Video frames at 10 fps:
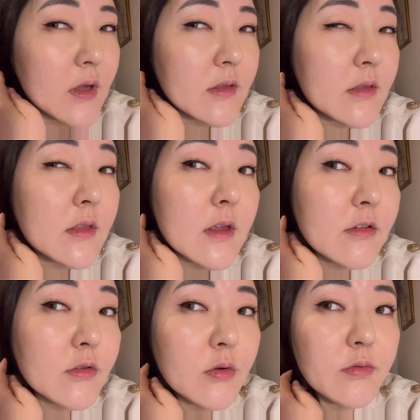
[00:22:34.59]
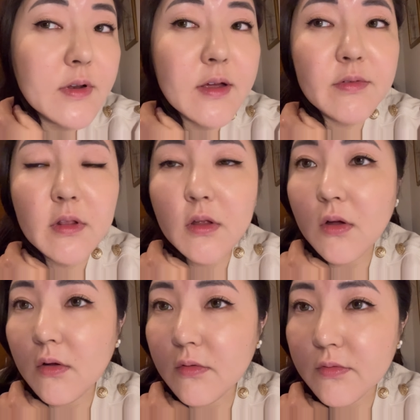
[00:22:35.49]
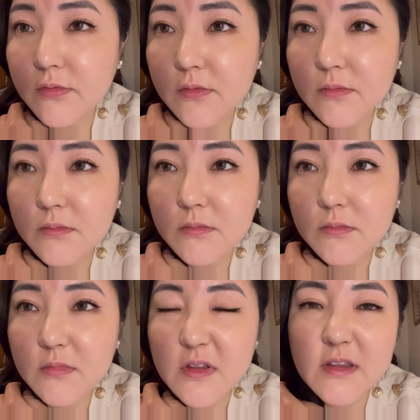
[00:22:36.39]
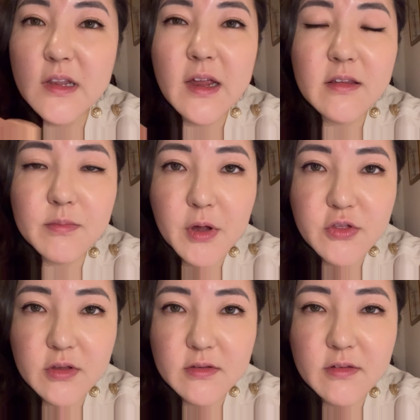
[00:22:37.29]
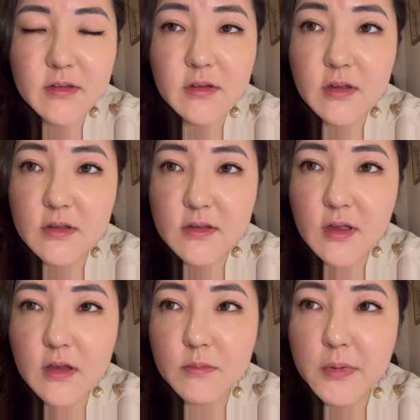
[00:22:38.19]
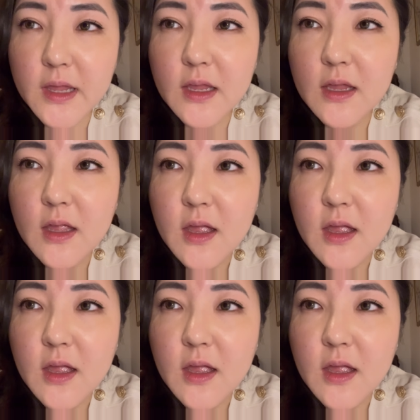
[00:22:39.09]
This sort of level of slight smudging doesn't concern me.